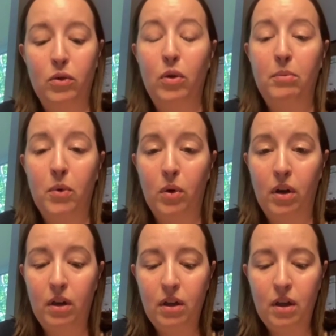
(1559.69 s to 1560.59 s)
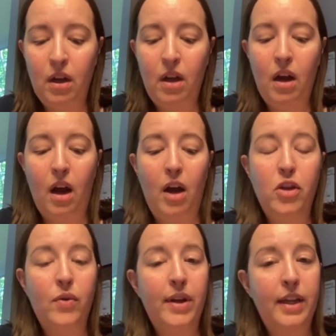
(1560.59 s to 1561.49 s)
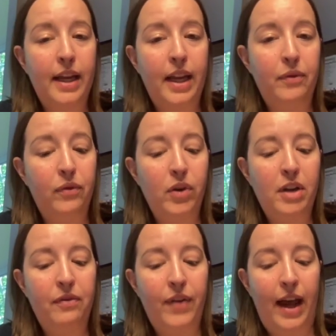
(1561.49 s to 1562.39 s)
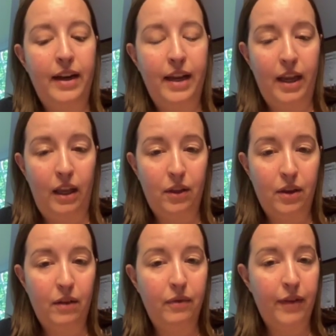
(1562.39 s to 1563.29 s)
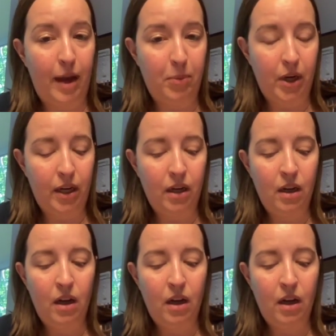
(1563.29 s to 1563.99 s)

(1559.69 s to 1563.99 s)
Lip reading: or more, you can get a free fat eighth of fabric.